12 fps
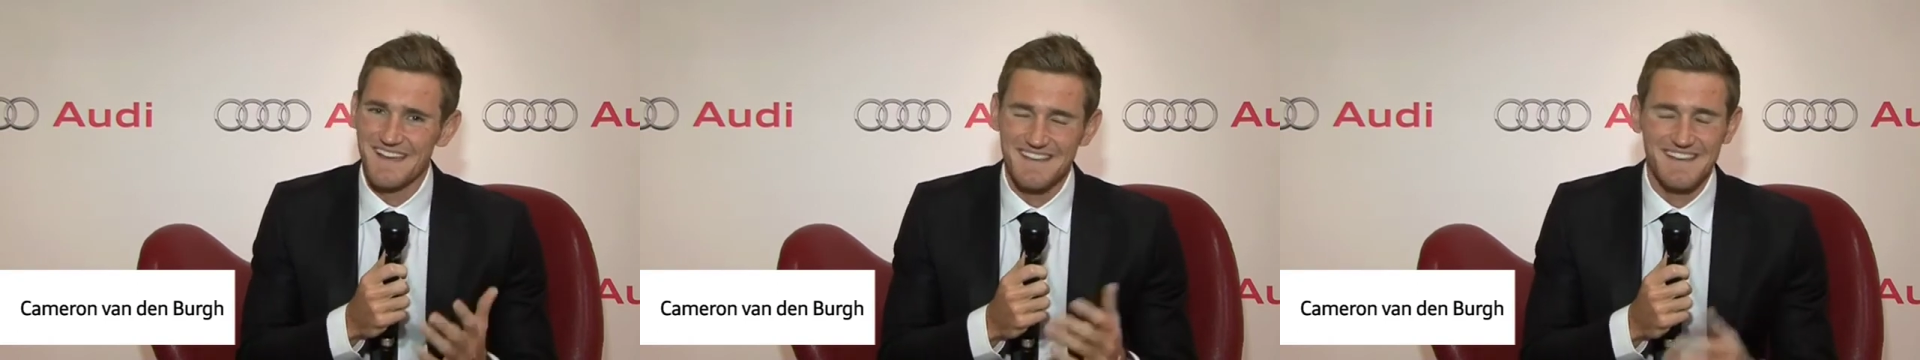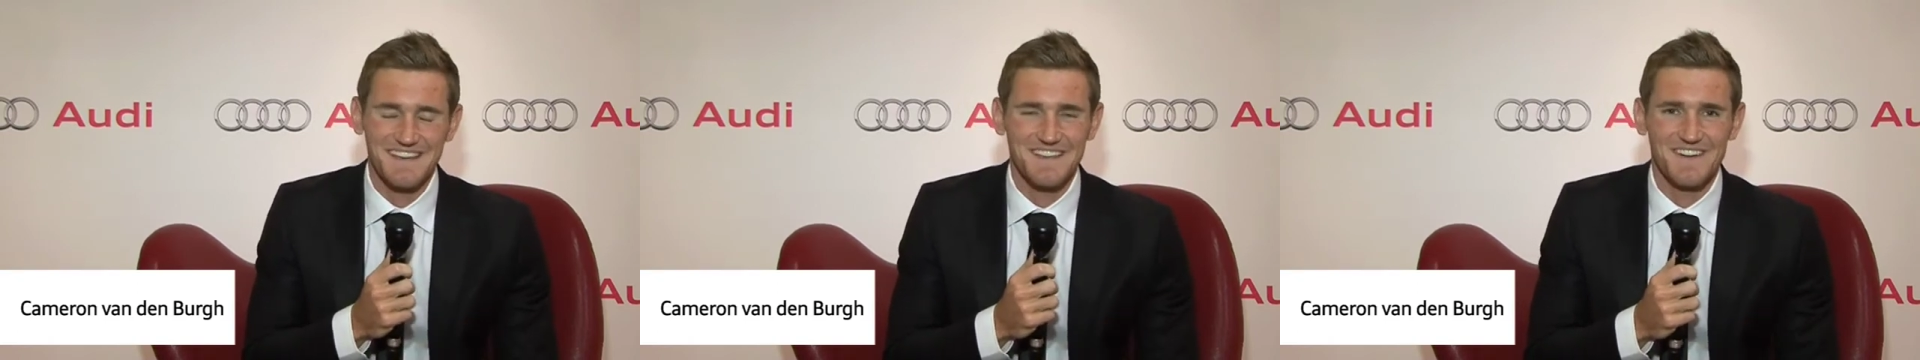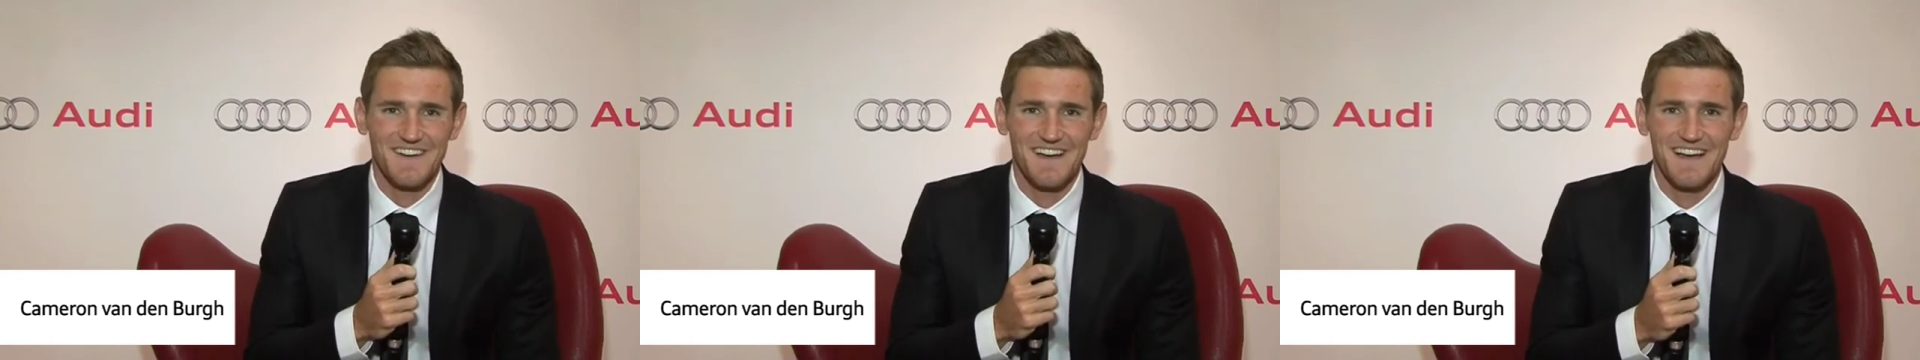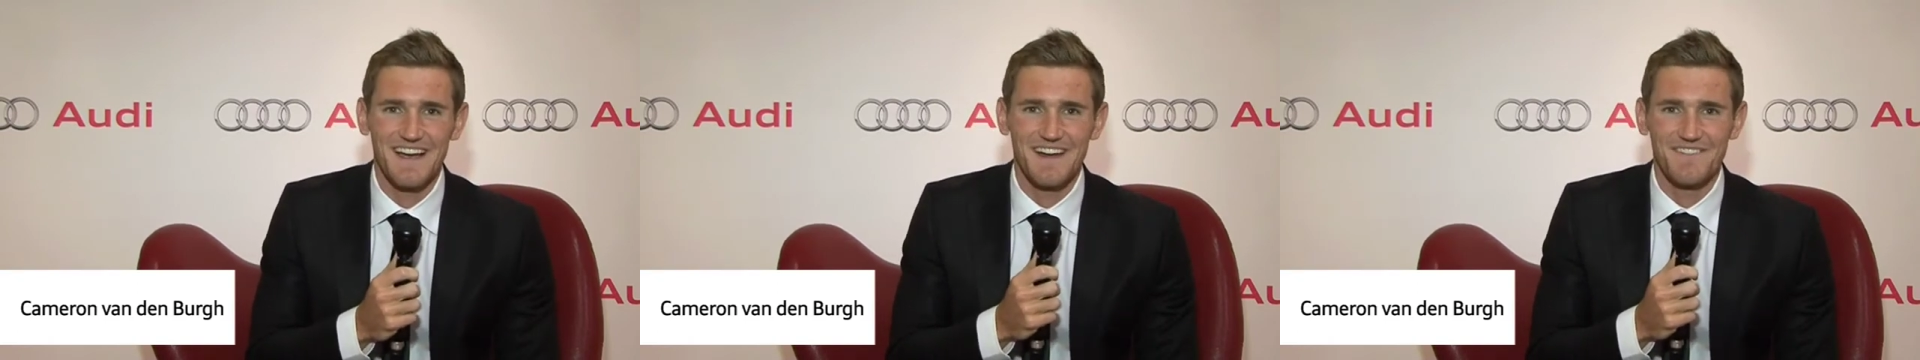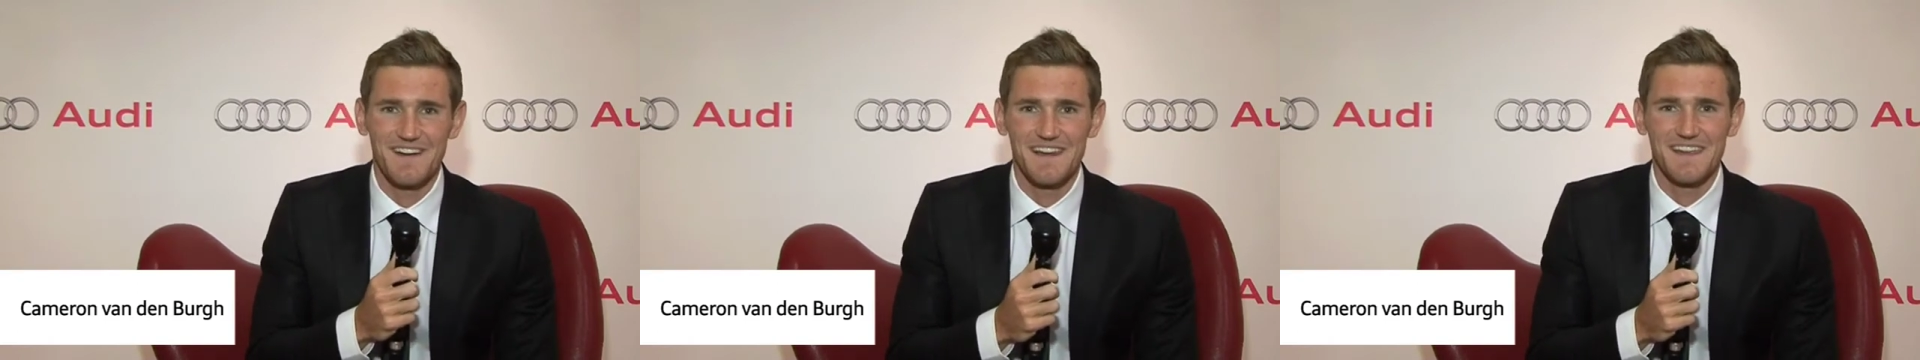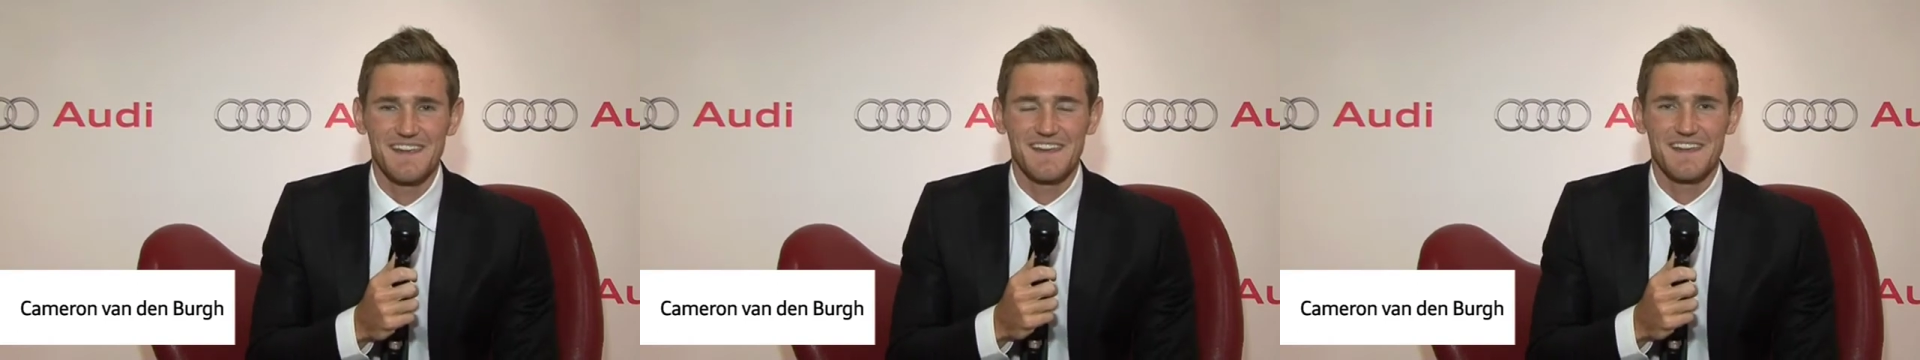yeah, you know,
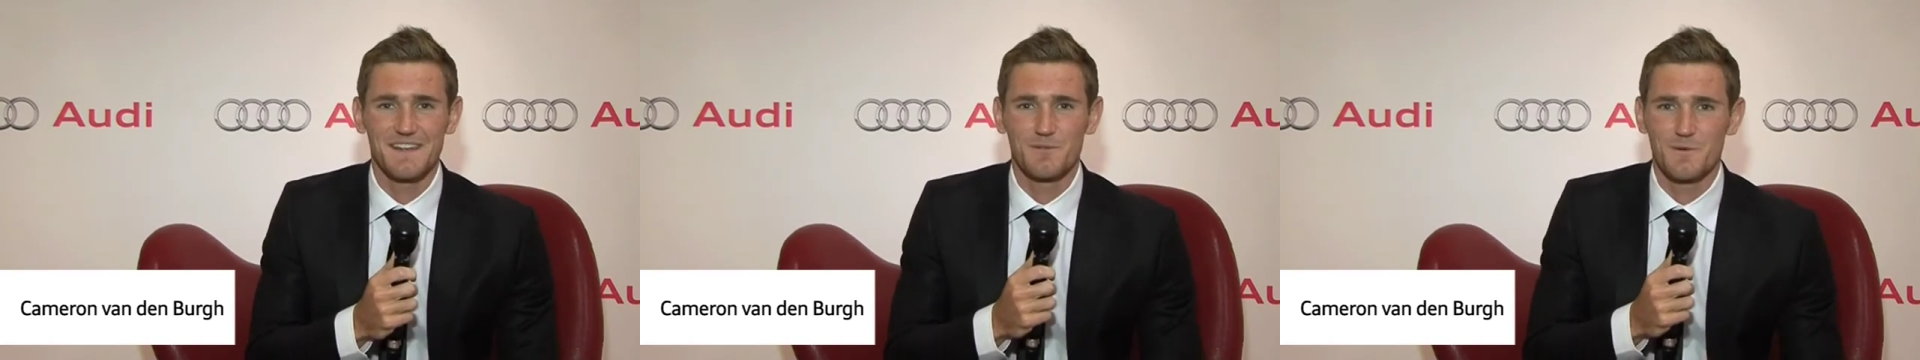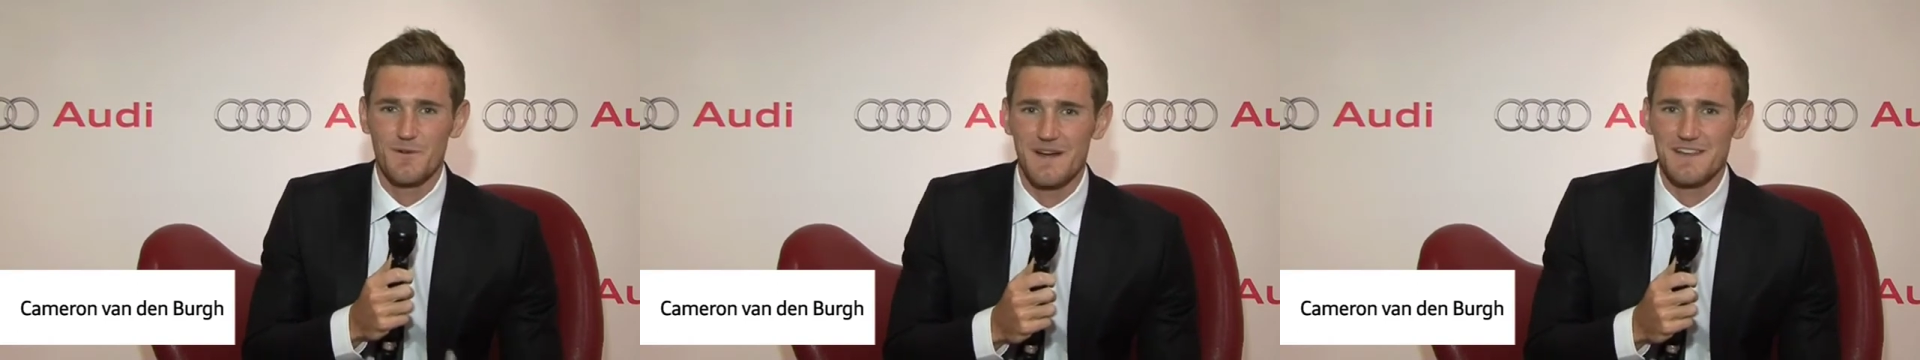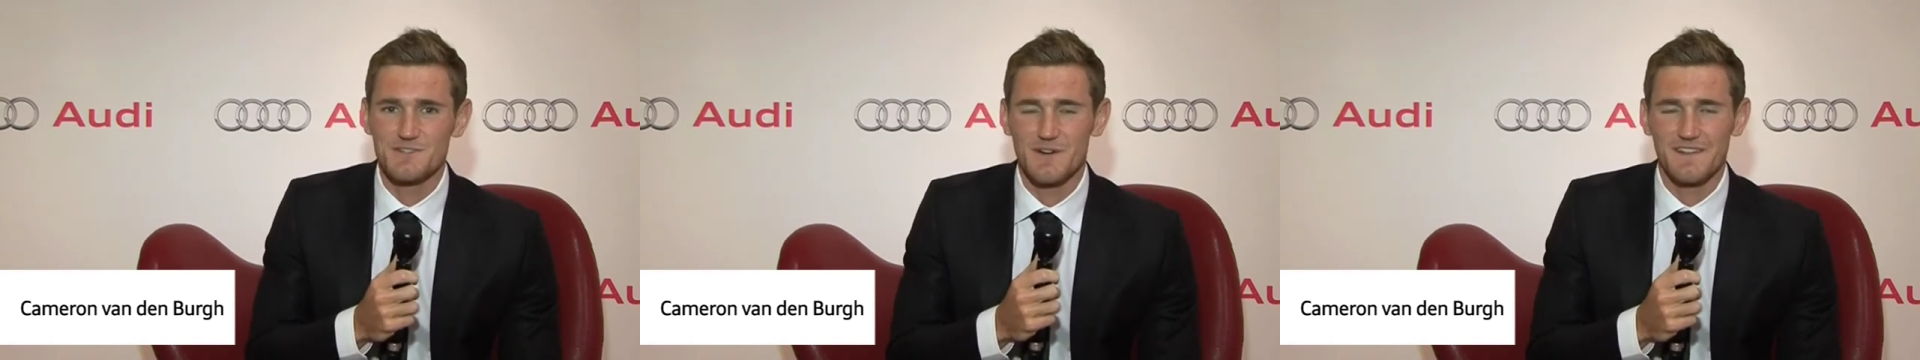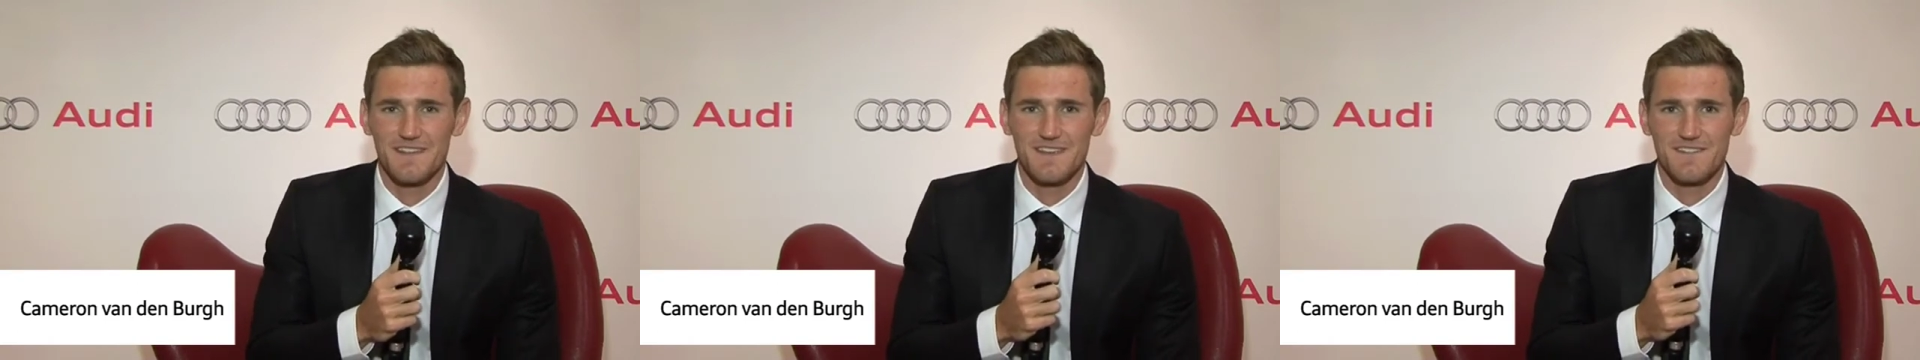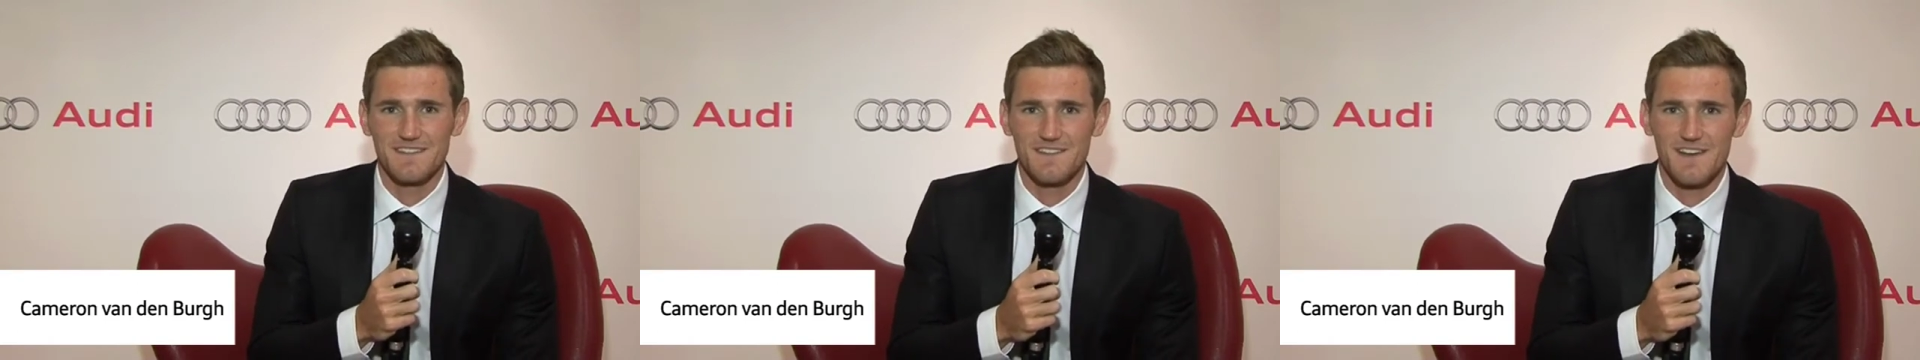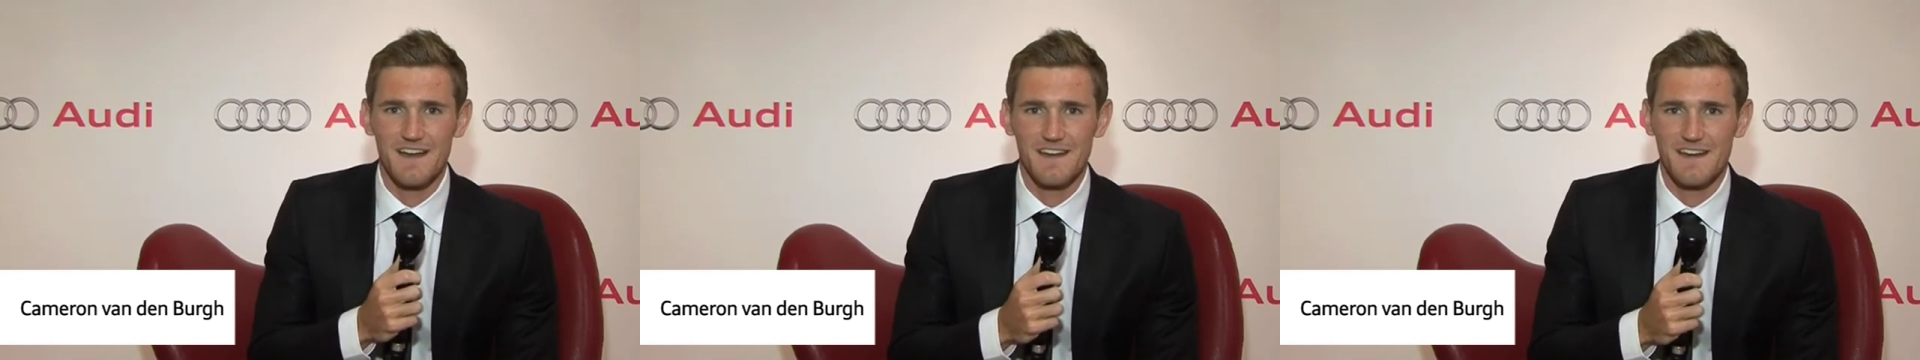we're really enjoying the evening tonight,